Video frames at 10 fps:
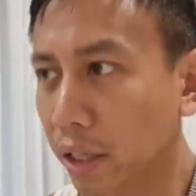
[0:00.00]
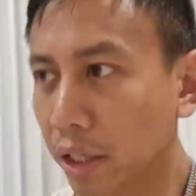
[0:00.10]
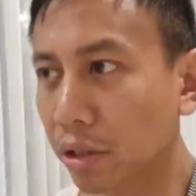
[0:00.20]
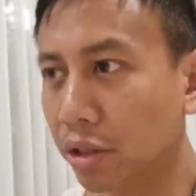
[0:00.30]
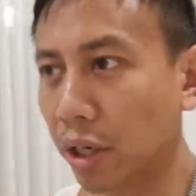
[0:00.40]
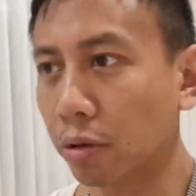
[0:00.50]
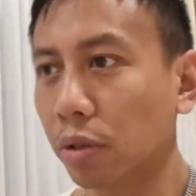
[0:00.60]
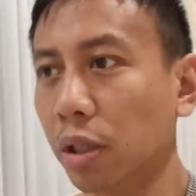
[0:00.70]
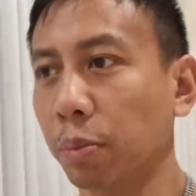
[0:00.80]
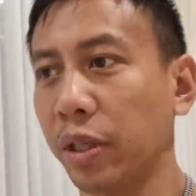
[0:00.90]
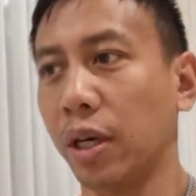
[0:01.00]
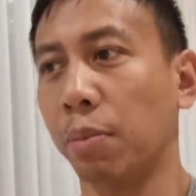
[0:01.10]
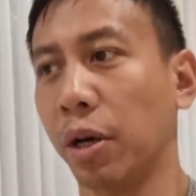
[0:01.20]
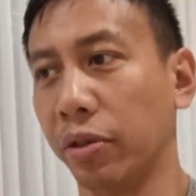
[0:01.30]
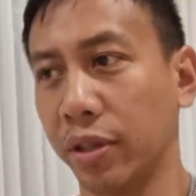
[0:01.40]
They should generally be
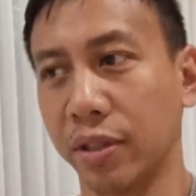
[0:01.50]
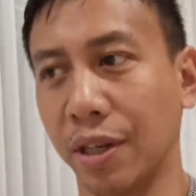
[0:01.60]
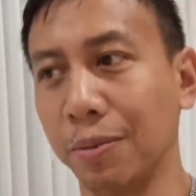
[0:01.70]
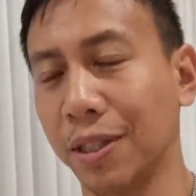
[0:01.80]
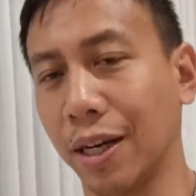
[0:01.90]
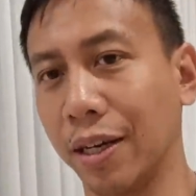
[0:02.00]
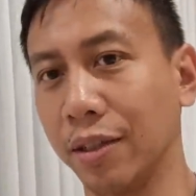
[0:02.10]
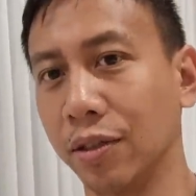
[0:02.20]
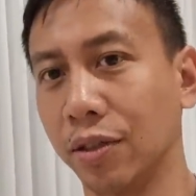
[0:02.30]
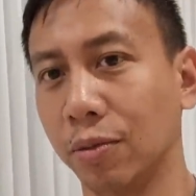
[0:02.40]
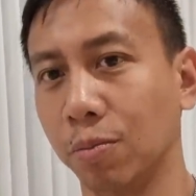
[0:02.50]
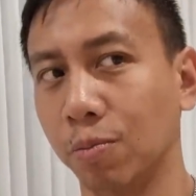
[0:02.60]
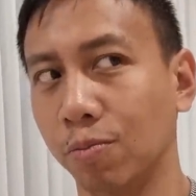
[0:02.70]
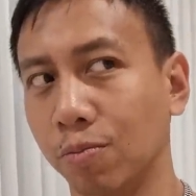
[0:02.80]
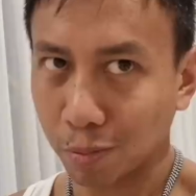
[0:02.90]
about the same size
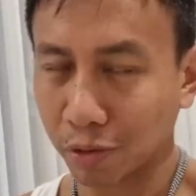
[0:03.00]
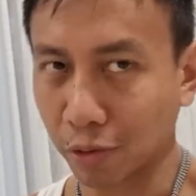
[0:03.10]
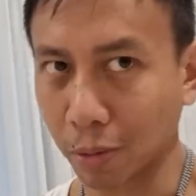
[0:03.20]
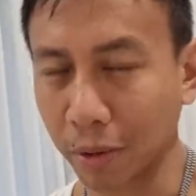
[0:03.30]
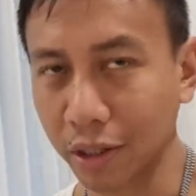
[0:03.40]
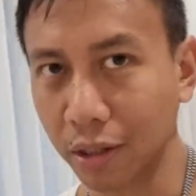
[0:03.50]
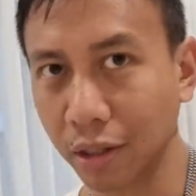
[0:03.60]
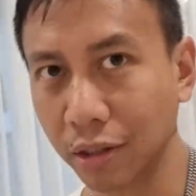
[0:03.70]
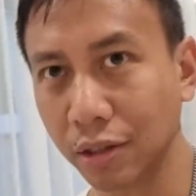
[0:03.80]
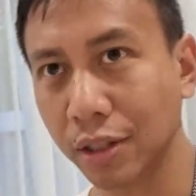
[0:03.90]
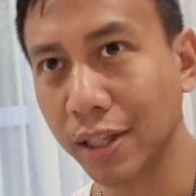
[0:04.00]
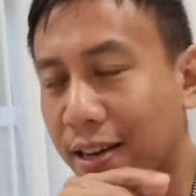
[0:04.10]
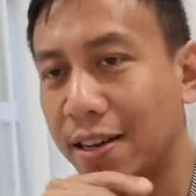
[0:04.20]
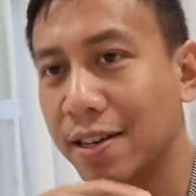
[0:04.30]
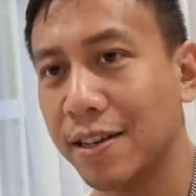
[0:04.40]
before mixing.
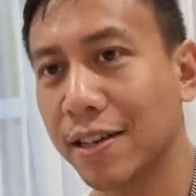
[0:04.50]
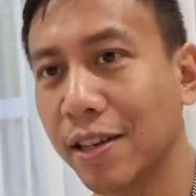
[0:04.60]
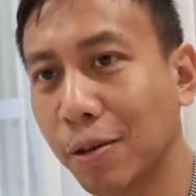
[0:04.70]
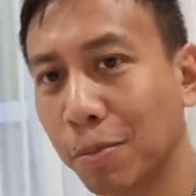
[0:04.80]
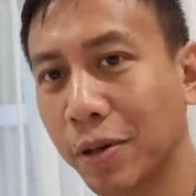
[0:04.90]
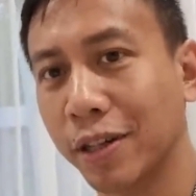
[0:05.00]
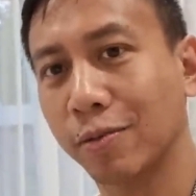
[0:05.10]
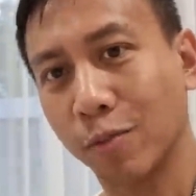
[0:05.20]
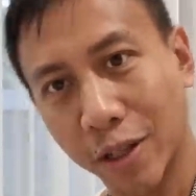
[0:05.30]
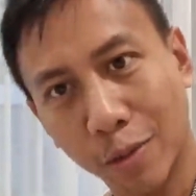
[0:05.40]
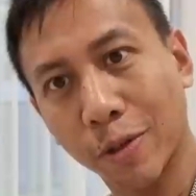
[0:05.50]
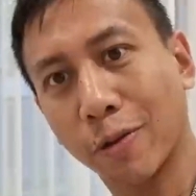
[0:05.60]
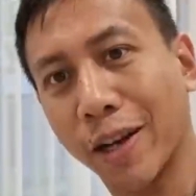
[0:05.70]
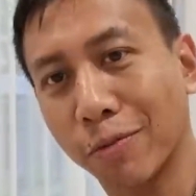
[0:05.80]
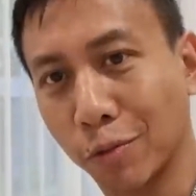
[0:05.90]
Uh, but it'll be
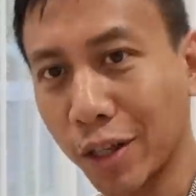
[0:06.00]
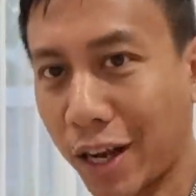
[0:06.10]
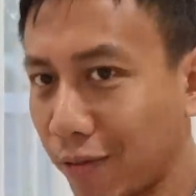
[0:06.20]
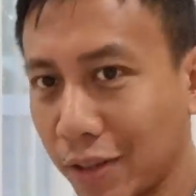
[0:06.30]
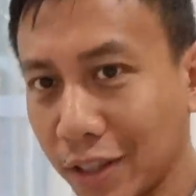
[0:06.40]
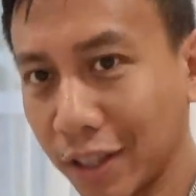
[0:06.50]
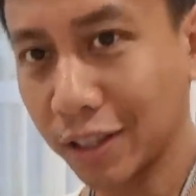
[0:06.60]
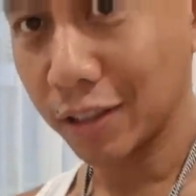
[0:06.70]
great. We'll have a